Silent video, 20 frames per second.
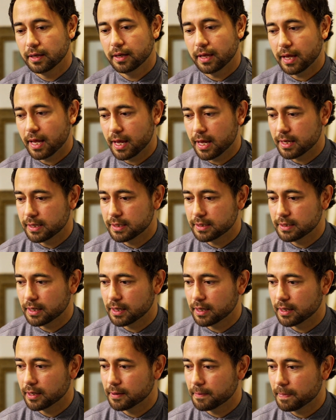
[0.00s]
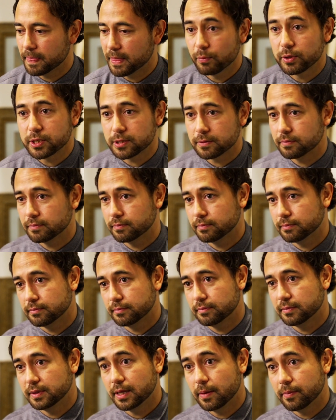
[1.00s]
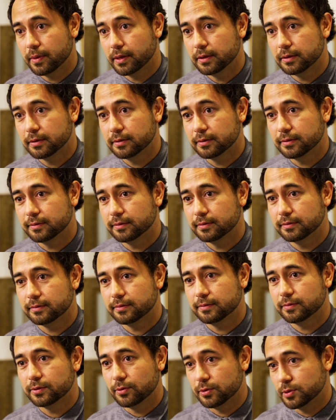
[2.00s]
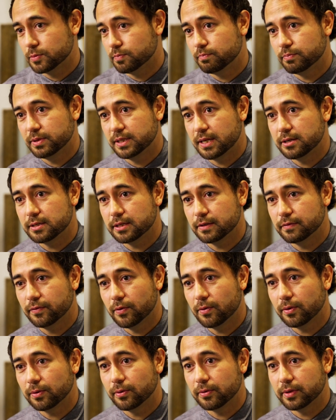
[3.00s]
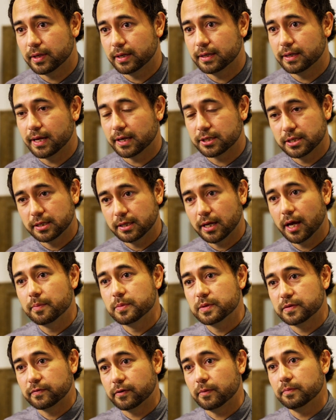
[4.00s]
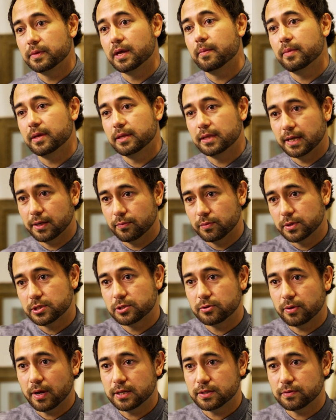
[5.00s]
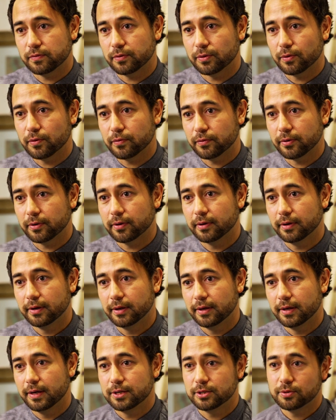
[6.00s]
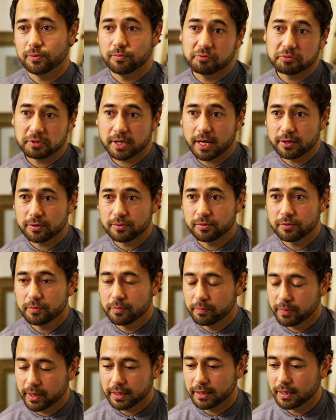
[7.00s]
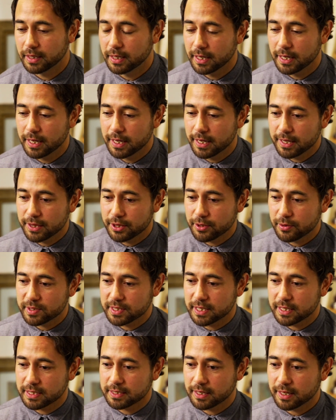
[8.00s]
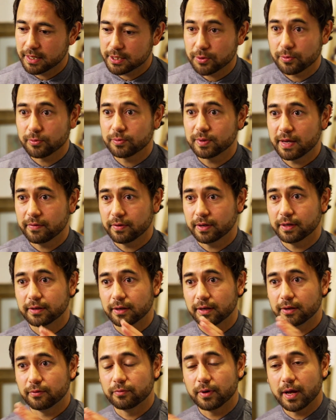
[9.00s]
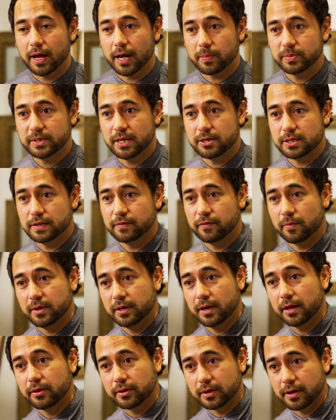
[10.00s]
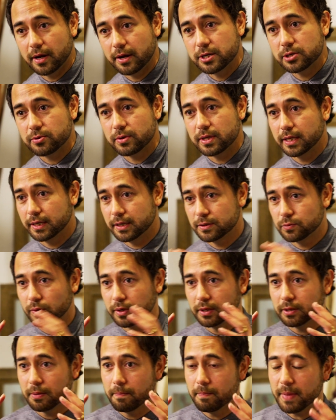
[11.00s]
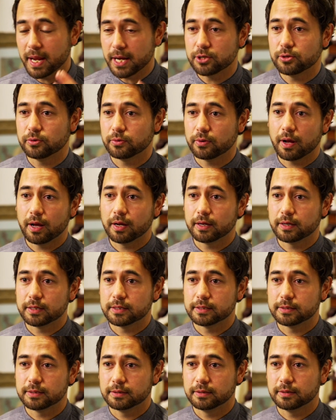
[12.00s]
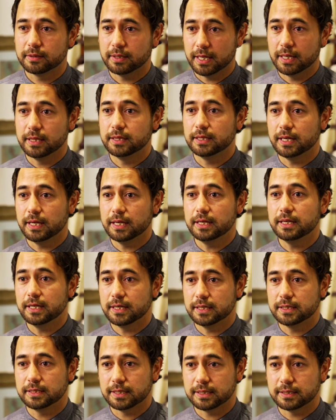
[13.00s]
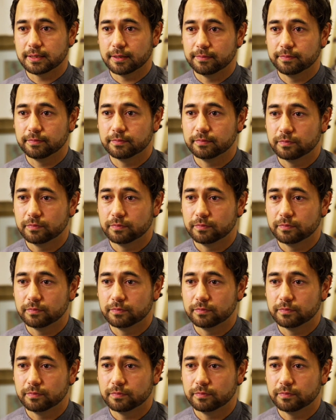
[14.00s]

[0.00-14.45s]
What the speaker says: and which Yemen, there's potentially folklore that it actually comes from Yemen, that it was transferred over. So it's kind of cool. But there's this. So you have a rag potentially from another country that is one of the major ragas in the Indian system.